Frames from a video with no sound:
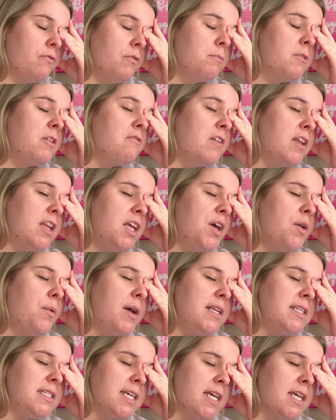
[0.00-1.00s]
from the video
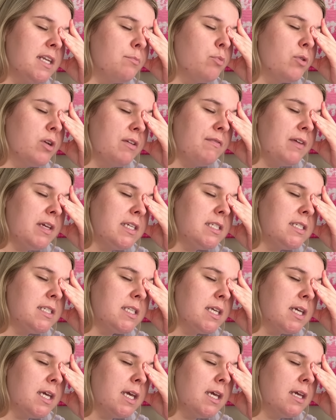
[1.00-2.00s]
I did
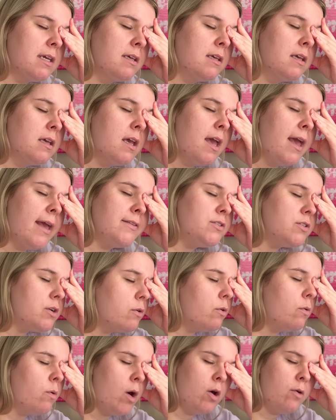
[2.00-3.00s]
previously,
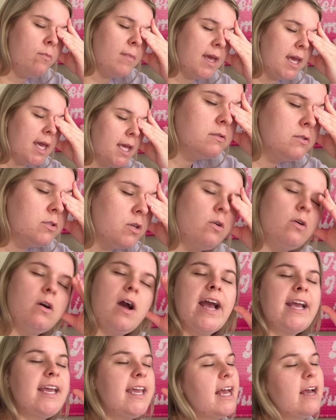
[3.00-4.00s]
Don't quote me.
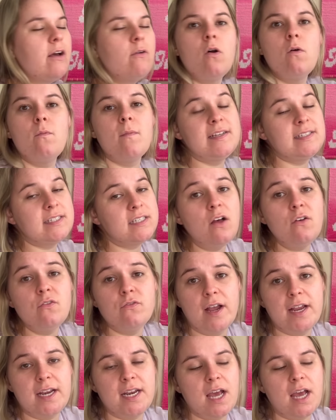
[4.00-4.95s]
I can't quote myself right